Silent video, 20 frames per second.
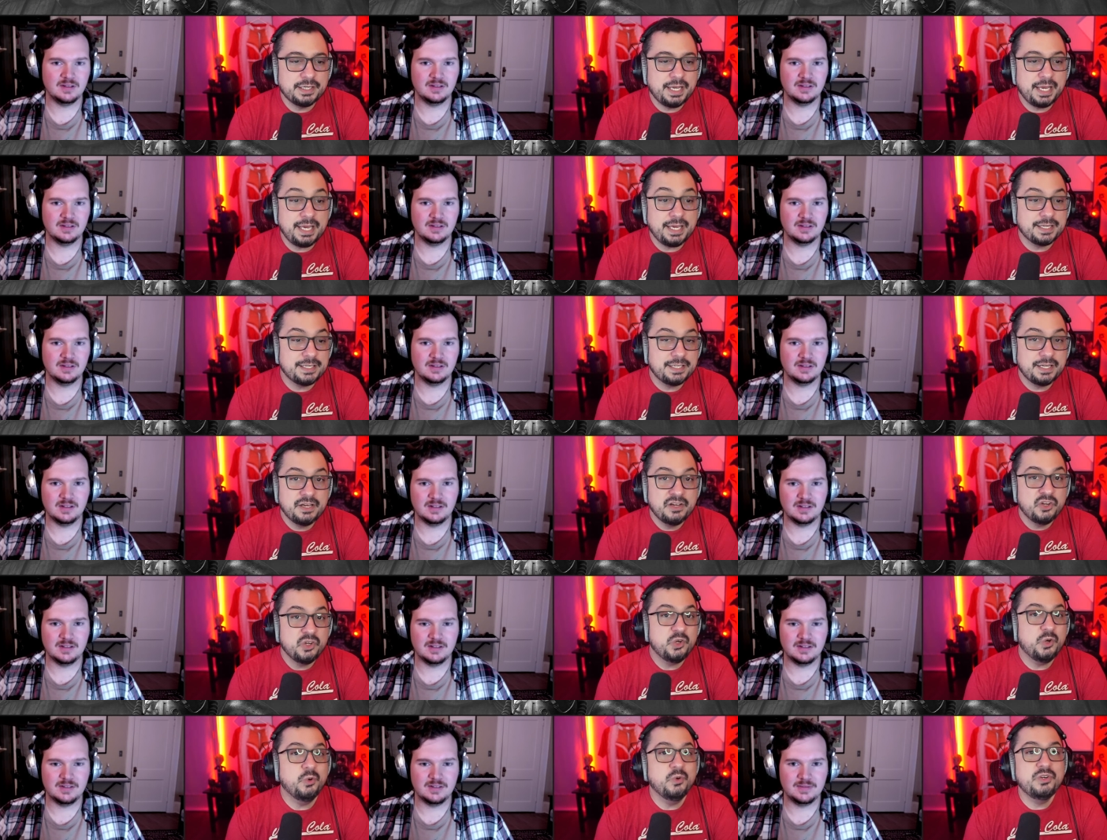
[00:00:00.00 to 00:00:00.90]
Speaker 1: And
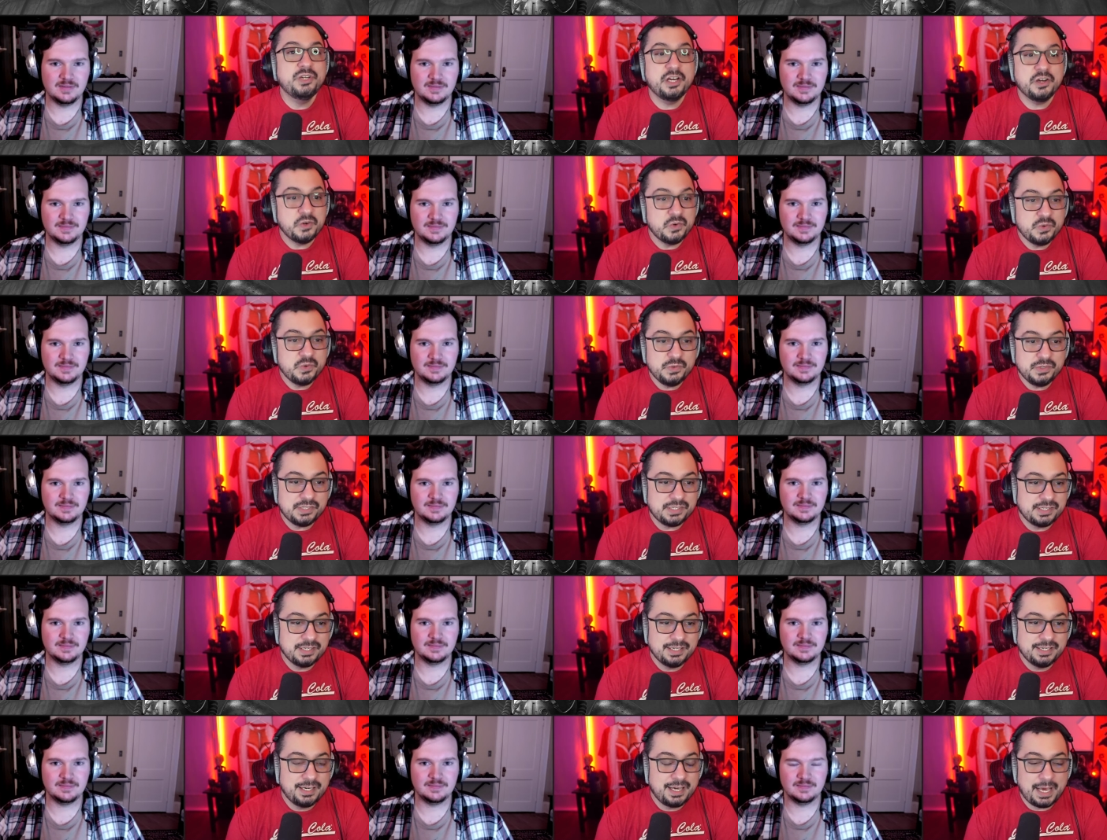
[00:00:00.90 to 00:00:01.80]
who knows
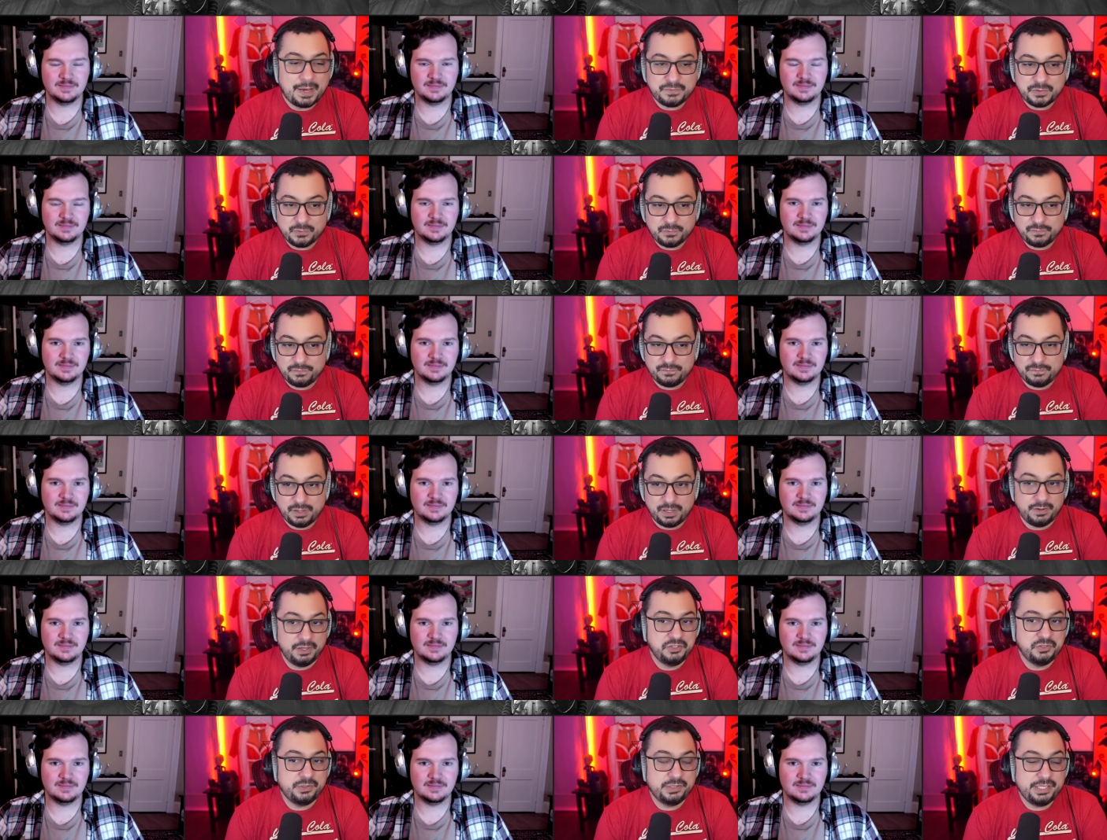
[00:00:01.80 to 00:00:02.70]
after a
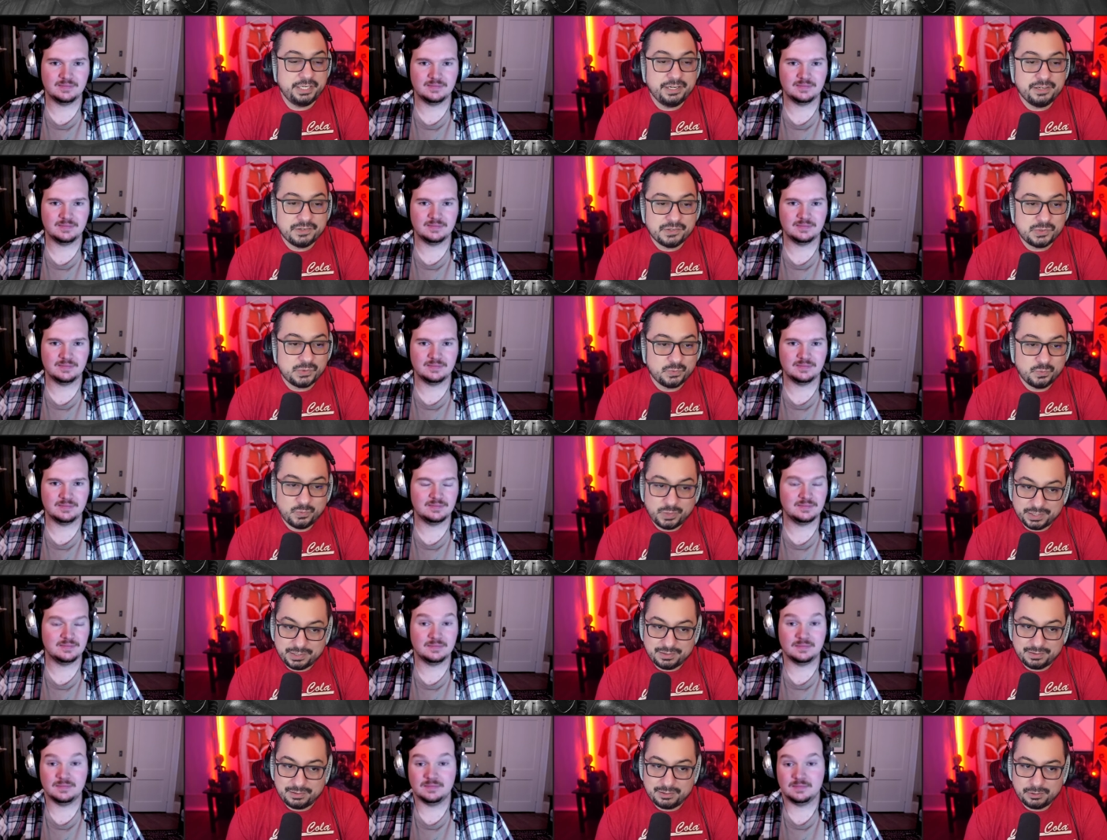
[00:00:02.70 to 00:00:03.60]
hundred years
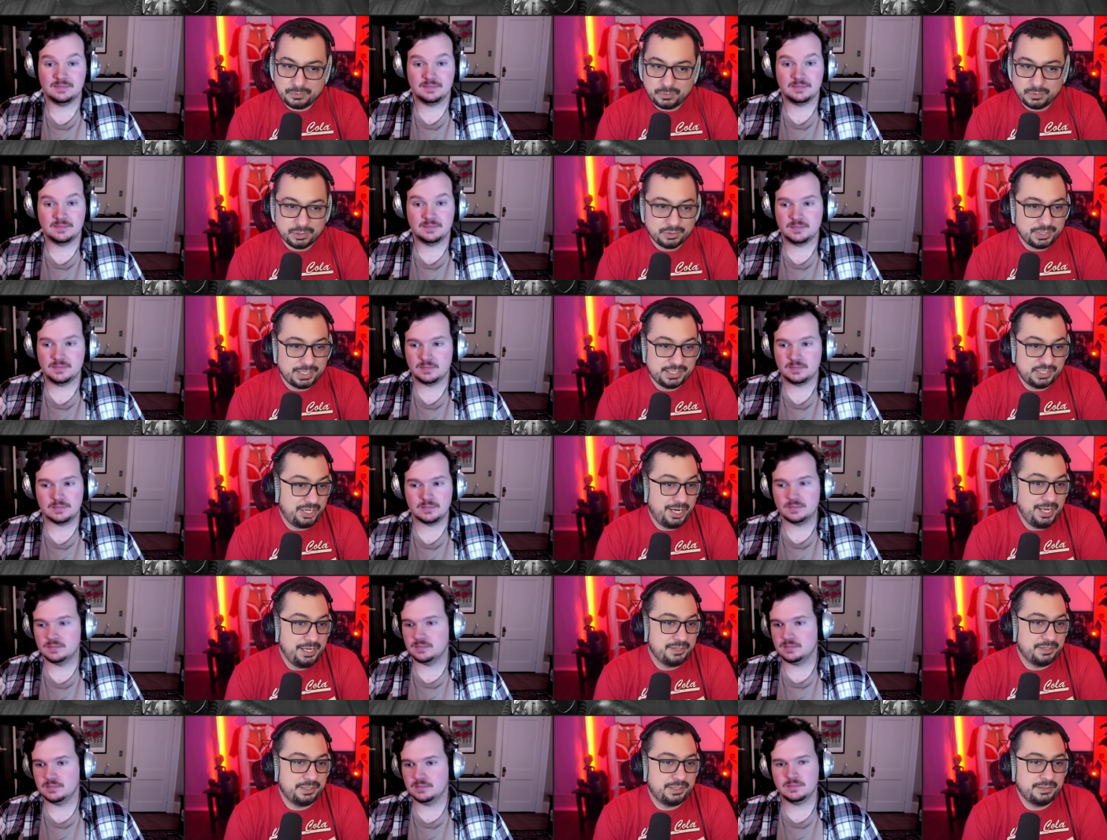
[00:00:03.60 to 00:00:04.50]
what the world has
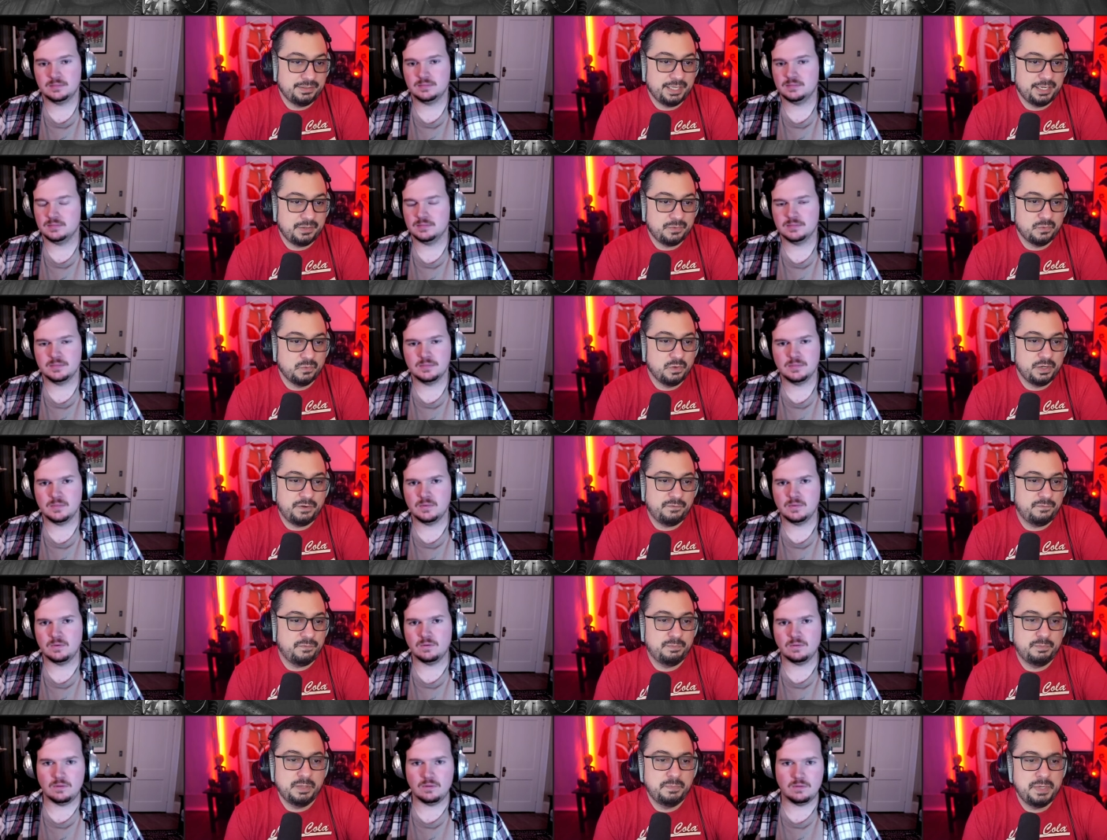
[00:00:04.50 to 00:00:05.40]
changed? Like, what
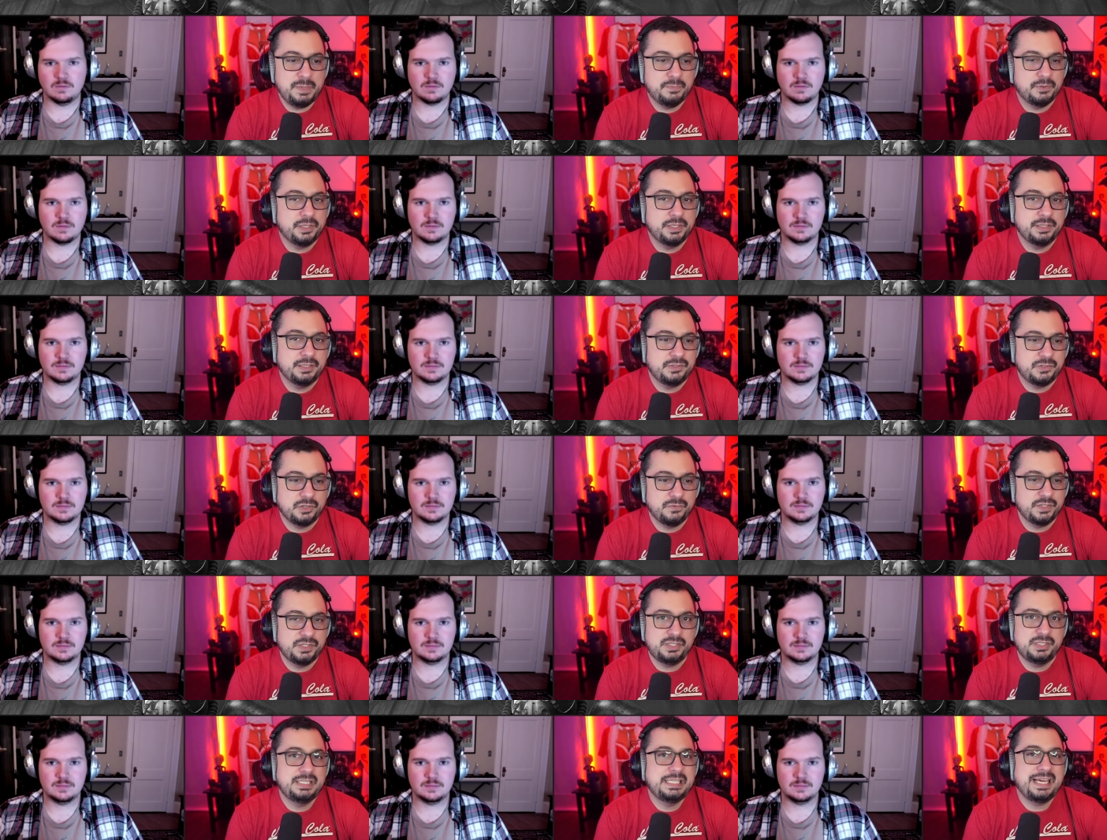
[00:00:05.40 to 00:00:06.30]
have the people on the
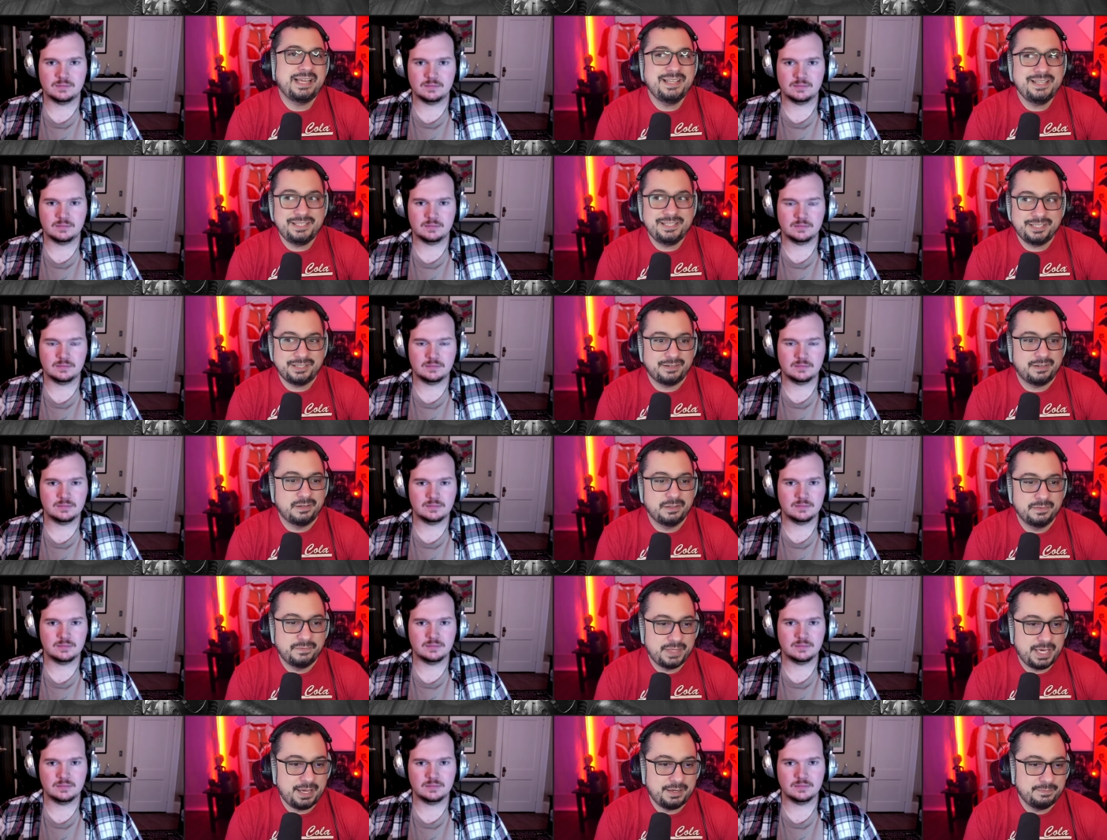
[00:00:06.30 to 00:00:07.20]
surface done to all
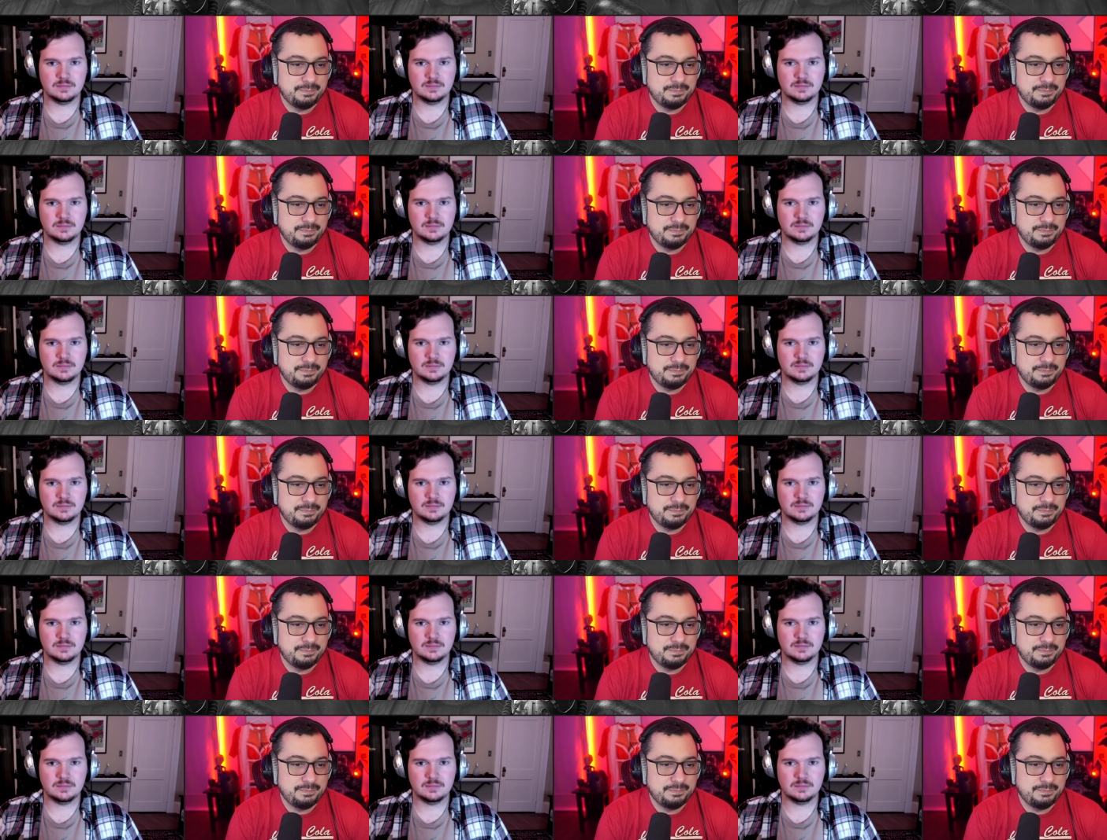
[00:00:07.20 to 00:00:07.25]
of that